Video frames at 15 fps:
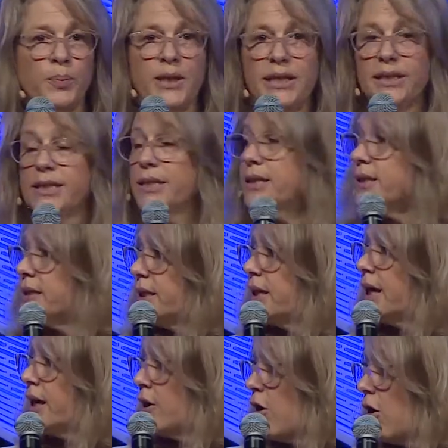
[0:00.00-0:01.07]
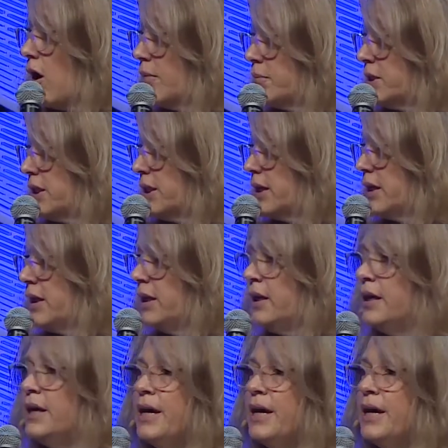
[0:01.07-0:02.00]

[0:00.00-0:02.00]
PCC, and OMSI.